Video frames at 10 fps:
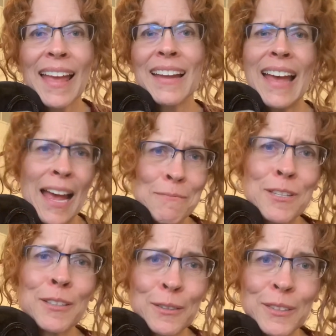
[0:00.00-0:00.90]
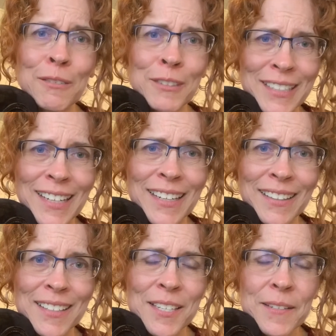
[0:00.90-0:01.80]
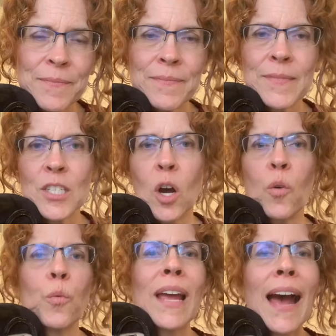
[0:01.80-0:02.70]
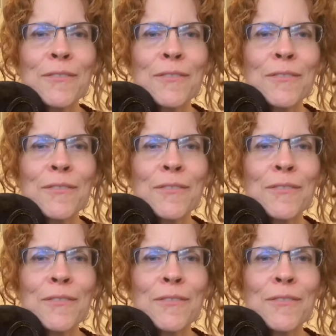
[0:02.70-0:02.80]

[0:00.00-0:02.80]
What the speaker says: Absolutely ridiculous. So we have to